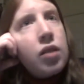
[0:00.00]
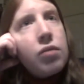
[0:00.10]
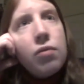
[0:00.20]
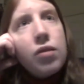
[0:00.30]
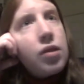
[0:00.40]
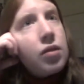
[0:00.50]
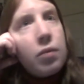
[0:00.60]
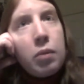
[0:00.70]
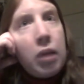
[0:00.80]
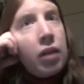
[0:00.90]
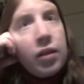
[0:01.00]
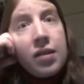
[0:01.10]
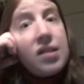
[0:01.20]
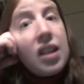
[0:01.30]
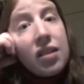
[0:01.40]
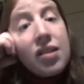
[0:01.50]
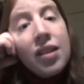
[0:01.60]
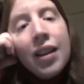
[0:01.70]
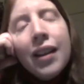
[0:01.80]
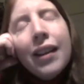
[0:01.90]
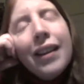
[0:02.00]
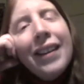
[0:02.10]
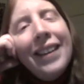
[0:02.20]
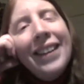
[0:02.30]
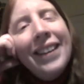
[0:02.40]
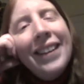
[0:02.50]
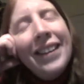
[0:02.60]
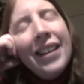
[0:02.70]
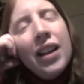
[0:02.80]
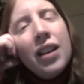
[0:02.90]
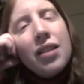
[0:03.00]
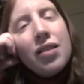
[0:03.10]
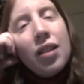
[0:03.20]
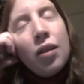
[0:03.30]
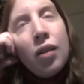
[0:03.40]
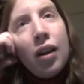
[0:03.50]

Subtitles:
school system in Maryland sucks. So,